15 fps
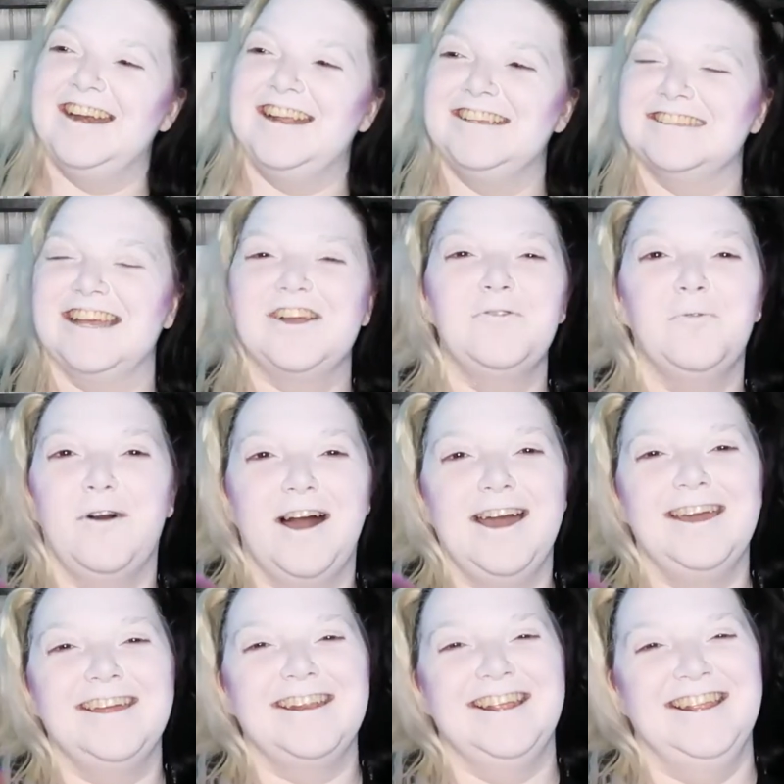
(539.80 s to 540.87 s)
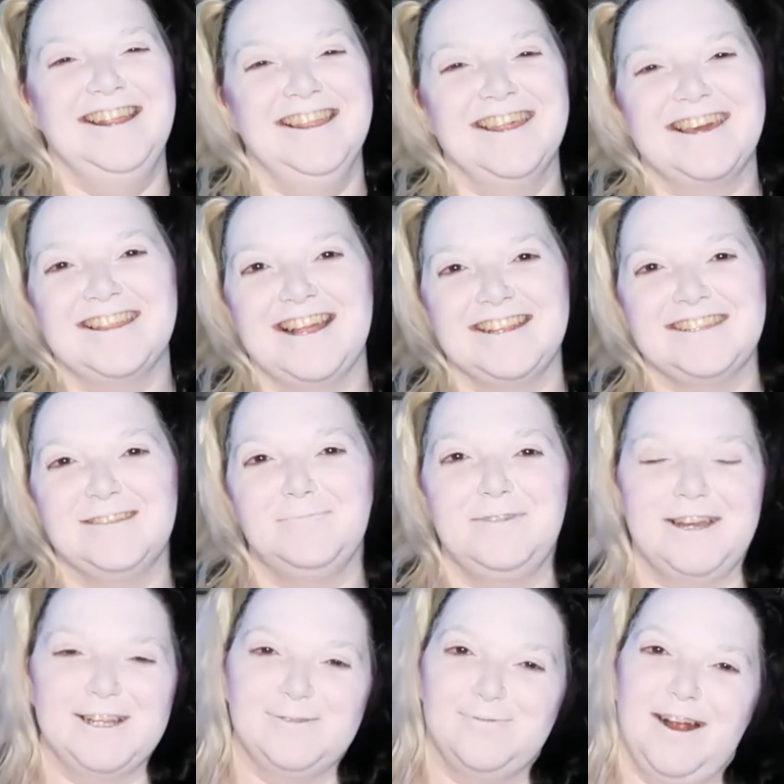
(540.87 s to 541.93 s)
he's like, what? Like, that's the
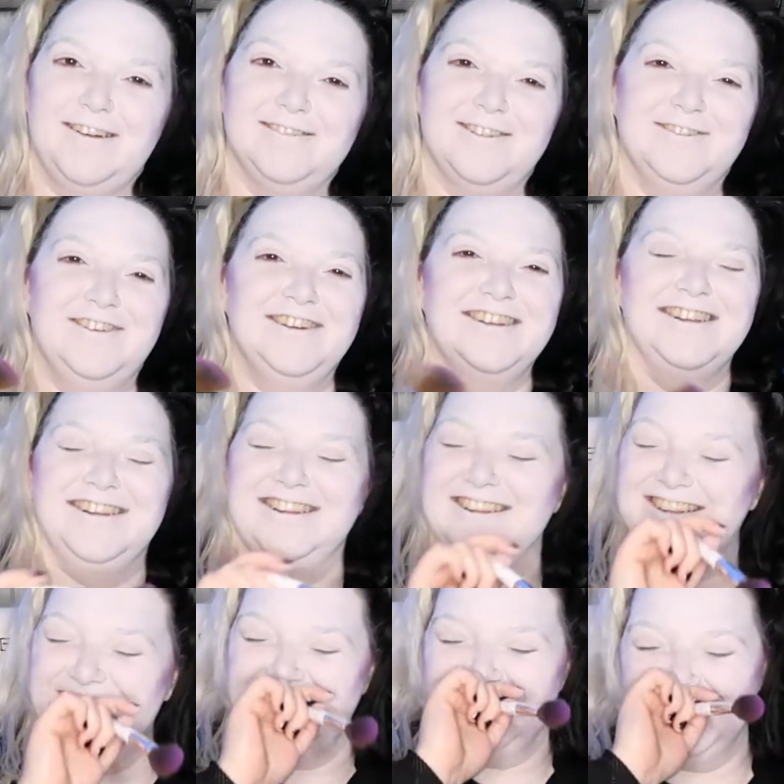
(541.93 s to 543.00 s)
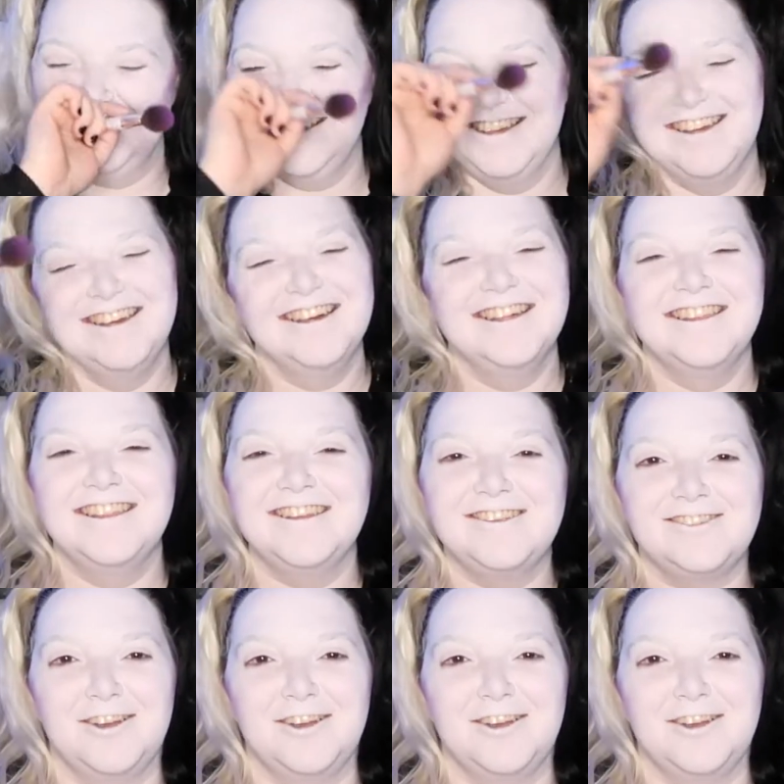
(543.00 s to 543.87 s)
biggest problem. This